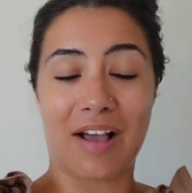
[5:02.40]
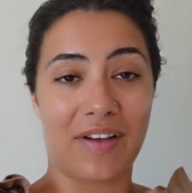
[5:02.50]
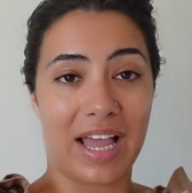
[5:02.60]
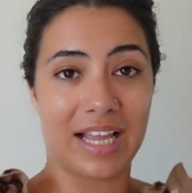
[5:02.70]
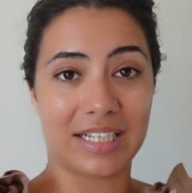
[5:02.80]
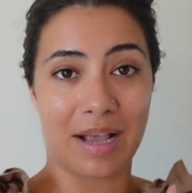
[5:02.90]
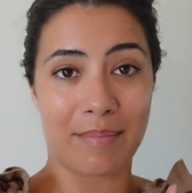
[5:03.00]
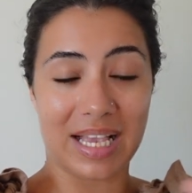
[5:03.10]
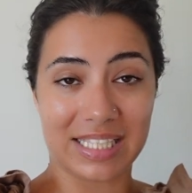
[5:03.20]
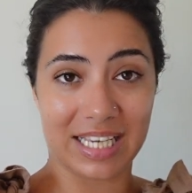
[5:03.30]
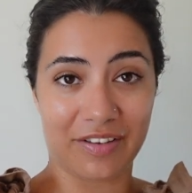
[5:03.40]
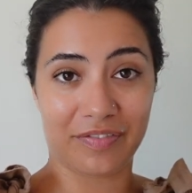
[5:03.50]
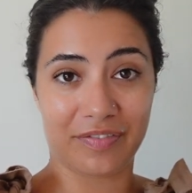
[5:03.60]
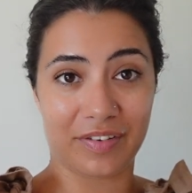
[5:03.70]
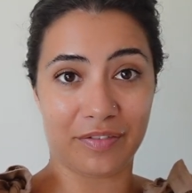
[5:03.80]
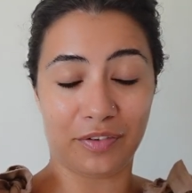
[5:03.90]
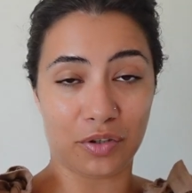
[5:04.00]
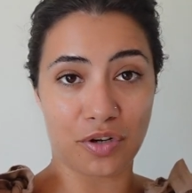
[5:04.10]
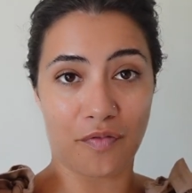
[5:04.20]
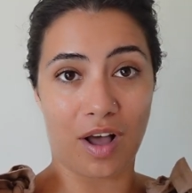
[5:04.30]
I've had a massive
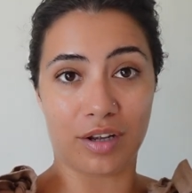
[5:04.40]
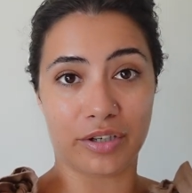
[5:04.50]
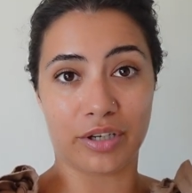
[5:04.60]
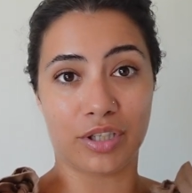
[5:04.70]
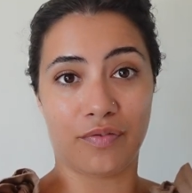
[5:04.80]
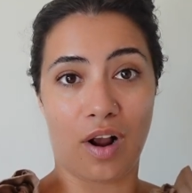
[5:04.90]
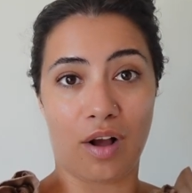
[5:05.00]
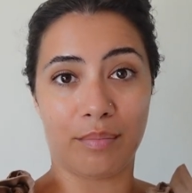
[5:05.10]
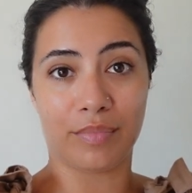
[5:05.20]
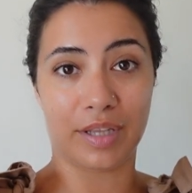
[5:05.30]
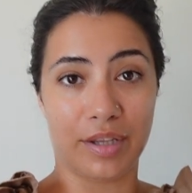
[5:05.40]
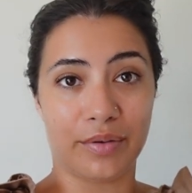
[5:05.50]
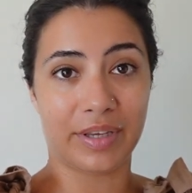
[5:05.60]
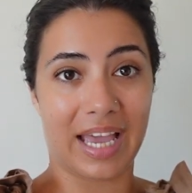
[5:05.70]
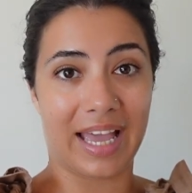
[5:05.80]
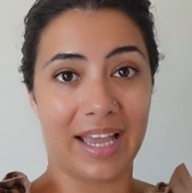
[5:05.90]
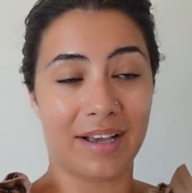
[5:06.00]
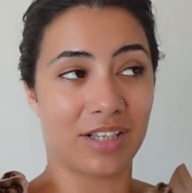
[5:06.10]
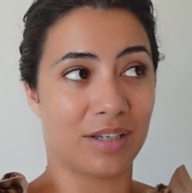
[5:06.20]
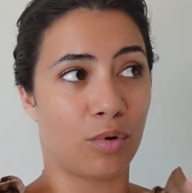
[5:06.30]
flood of orders from the UK
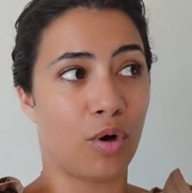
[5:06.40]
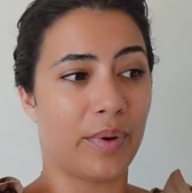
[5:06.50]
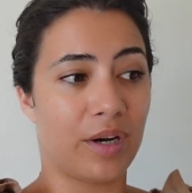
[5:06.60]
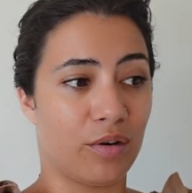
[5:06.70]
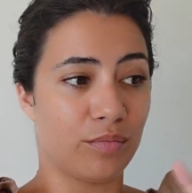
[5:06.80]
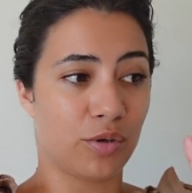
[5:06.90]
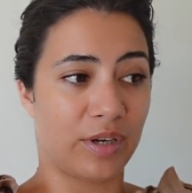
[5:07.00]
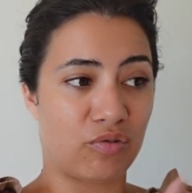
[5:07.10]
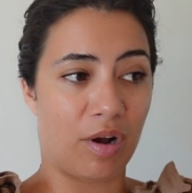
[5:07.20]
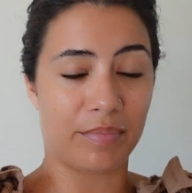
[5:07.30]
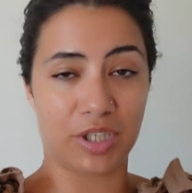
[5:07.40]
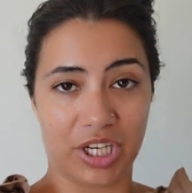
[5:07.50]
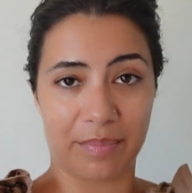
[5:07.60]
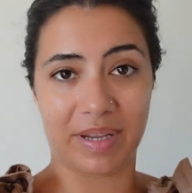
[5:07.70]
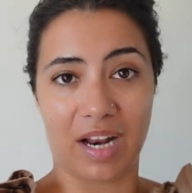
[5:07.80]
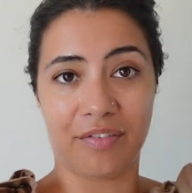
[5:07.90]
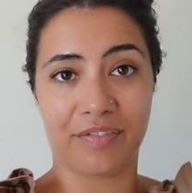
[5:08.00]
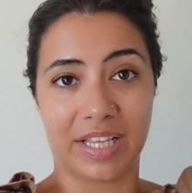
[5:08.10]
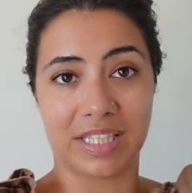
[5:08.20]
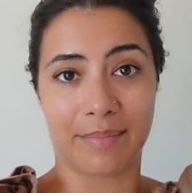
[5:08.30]
because I'm going home so I dropped the shipping off
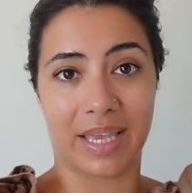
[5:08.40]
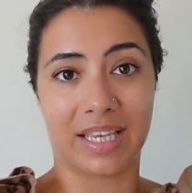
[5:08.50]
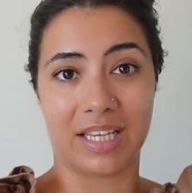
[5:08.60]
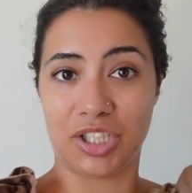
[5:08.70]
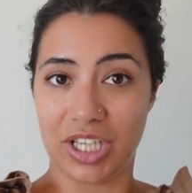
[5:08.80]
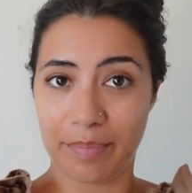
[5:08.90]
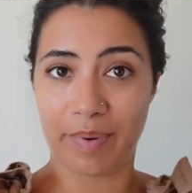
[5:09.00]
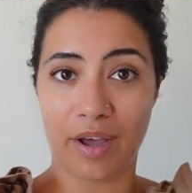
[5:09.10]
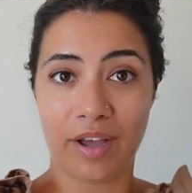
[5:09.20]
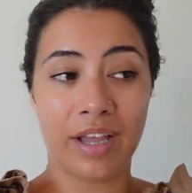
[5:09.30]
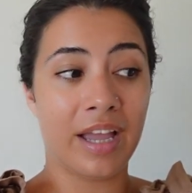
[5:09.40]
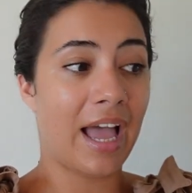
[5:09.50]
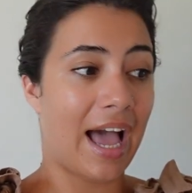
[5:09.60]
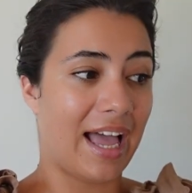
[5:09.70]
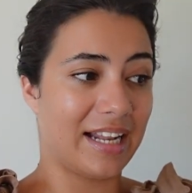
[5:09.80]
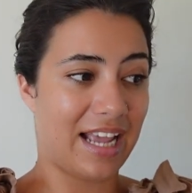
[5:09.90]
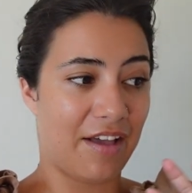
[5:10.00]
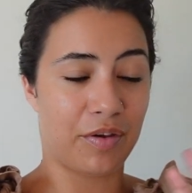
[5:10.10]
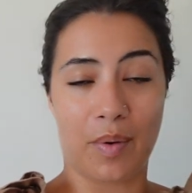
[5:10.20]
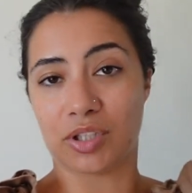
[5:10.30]
it to make it cheaper and
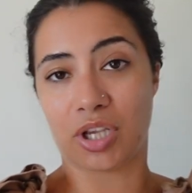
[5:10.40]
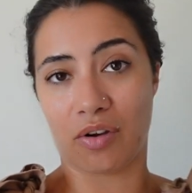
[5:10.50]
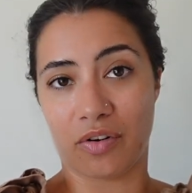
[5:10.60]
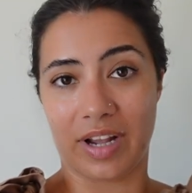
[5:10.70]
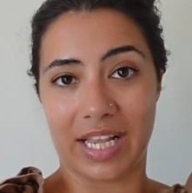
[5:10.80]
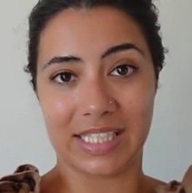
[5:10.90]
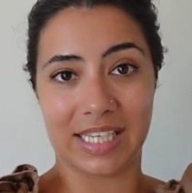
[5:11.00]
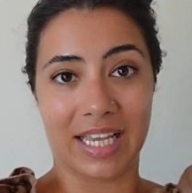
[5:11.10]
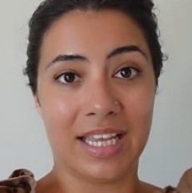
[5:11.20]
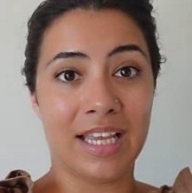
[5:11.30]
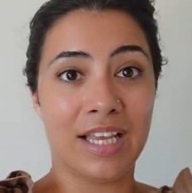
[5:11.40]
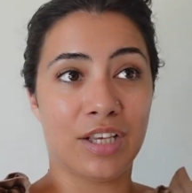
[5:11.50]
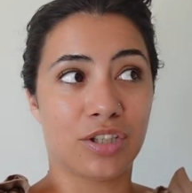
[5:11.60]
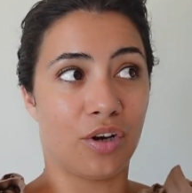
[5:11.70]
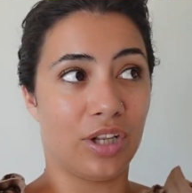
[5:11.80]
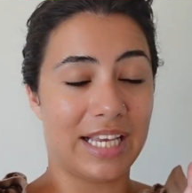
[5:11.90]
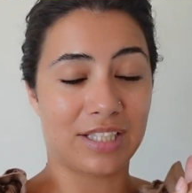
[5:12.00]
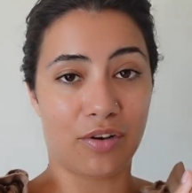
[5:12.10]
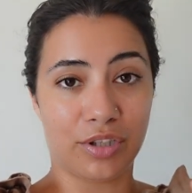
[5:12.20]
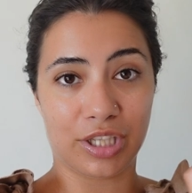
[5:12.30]
everyone's gone crazy. So let's
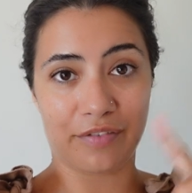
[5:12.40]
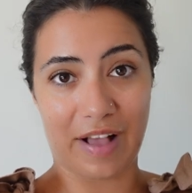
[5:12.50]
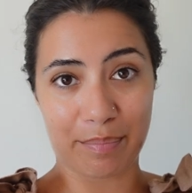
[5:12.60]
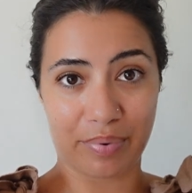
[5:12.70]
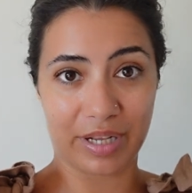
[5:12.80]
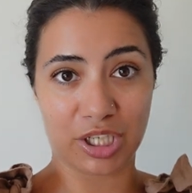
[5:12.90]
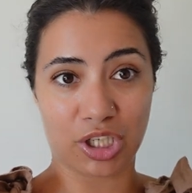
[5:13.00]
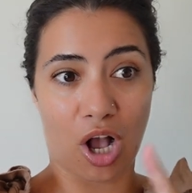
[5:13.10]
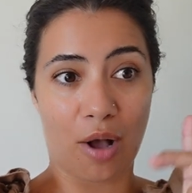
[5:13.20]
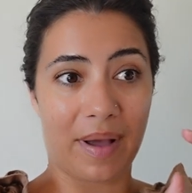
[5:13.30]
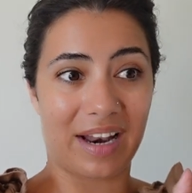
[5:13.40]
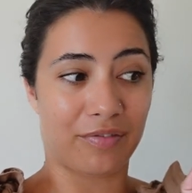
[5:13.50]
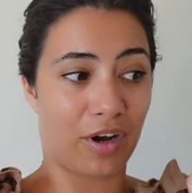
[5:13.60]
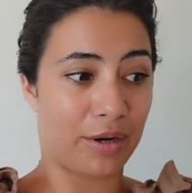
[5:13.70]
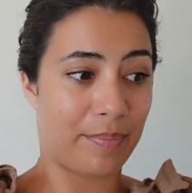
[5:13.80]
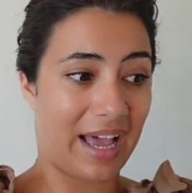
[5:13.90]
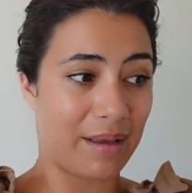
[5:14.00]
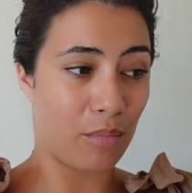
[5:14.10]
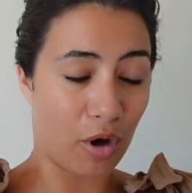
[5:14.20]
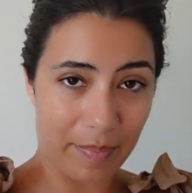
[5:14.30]
go to the fabric shop and I've got to buy
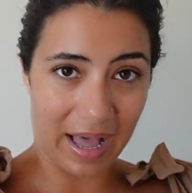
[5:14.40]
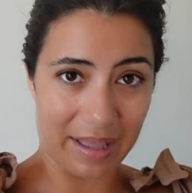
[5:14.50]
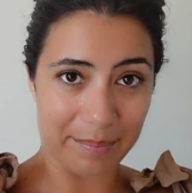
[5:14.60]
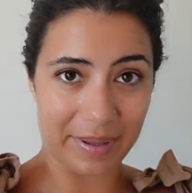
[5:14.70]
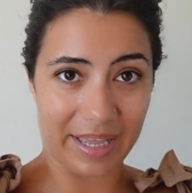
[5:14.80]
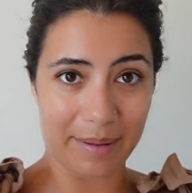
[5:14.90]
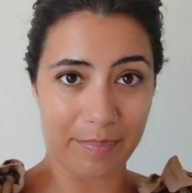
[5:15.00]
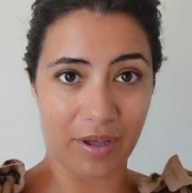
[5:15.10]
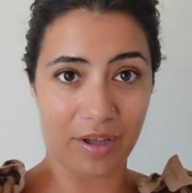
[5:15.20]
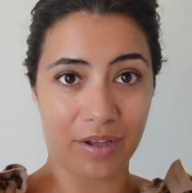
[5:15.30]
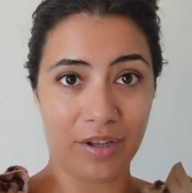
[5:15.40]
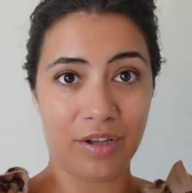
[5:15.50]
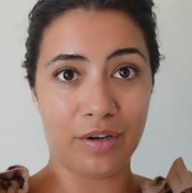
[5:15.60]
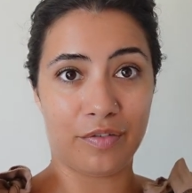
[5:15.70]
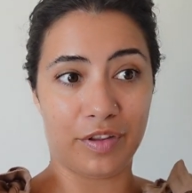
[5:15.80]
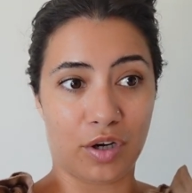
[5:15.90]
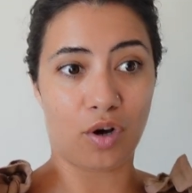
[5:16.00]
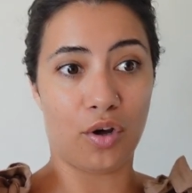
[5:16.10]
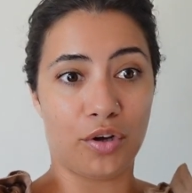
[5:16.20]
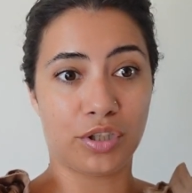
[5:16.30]
more pattern paper, for the
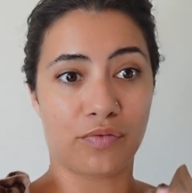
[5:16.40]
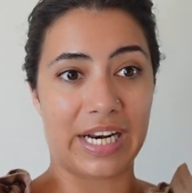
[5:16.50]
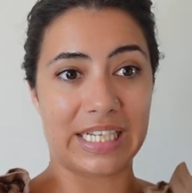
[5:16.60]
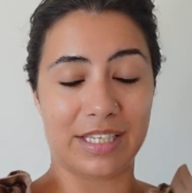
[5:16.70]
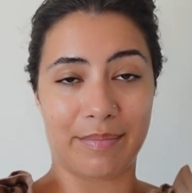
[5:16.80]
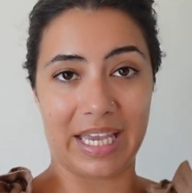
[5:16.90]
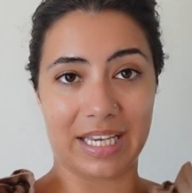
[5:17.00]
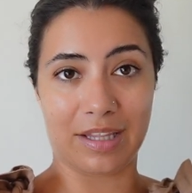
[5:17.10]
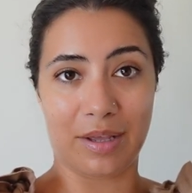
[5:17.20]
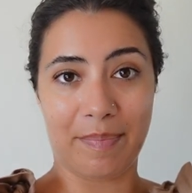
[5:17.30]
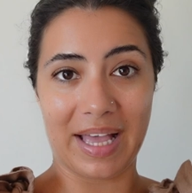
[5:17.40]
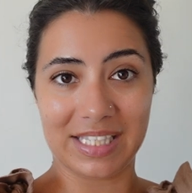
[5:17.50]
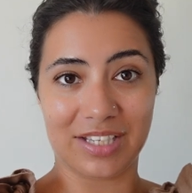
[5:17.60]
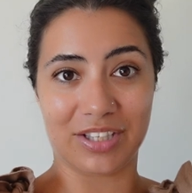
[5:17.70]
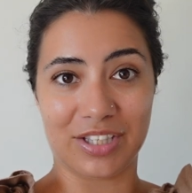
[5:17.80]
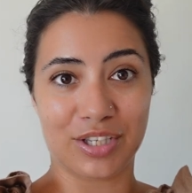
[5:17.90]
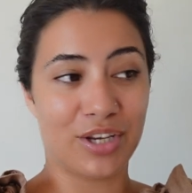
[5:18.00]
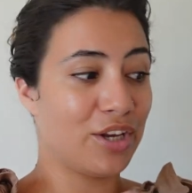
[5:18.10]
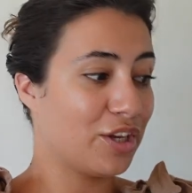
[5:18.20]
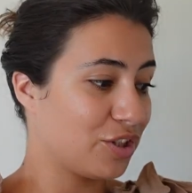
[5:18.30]
course ready to make the patterns.
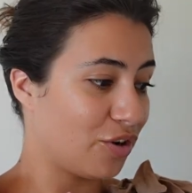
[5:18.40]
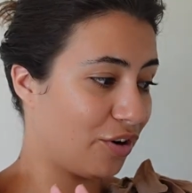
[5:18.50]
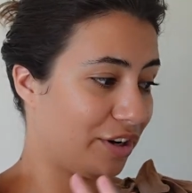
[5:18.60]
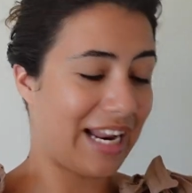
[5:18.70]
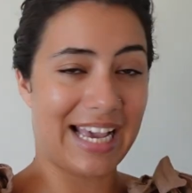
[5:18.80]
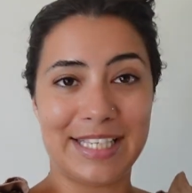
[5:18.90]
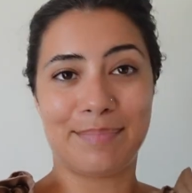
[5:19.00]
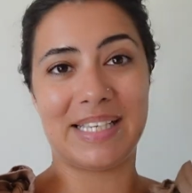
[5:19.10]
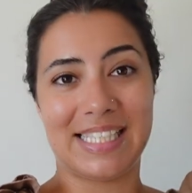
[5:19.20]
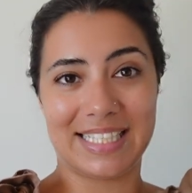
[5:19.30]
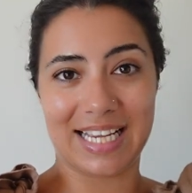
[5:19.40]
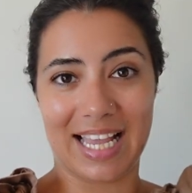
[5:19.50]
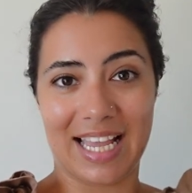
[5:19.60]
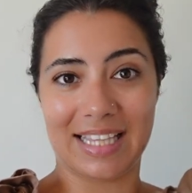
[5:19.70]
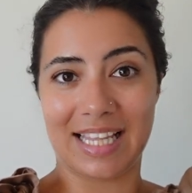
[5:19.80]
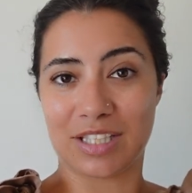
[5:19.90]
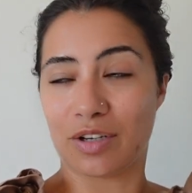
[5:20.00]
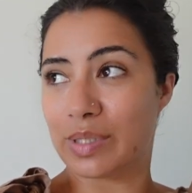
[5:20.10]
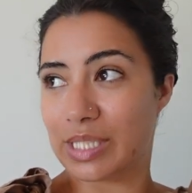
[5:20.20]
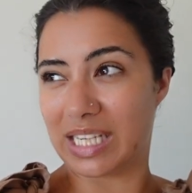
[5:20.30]
So nice busy day, let's
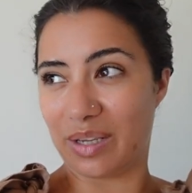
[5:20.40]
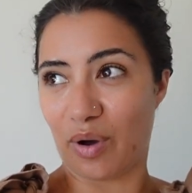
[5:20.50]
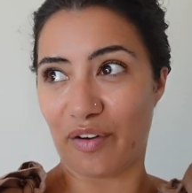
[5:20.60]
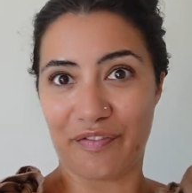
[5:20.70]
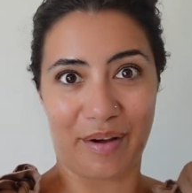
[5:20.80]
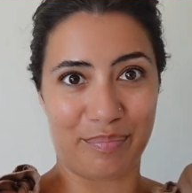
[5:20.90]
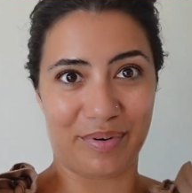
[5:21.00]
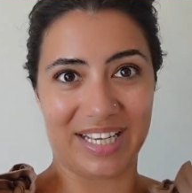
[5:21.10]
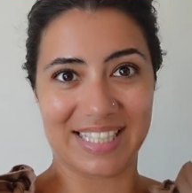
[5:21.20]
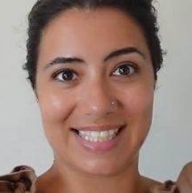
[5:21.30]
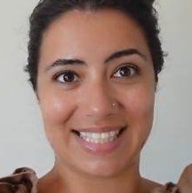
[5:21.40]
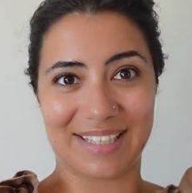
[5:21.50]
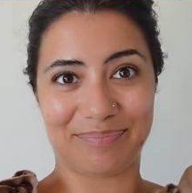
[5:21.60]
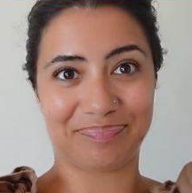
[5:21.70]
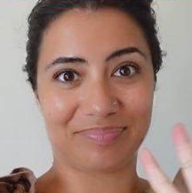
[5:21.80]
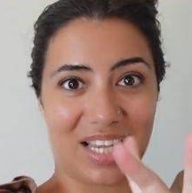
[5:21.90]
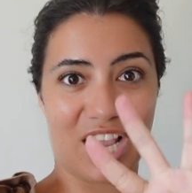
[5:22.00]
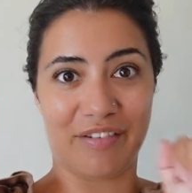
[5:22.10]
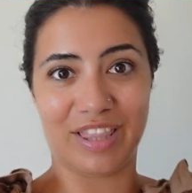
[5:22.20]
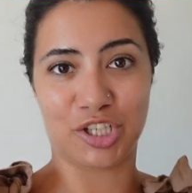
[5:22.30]
go and see what fabrics
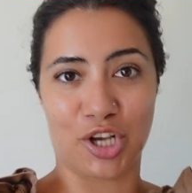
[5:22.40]
are in the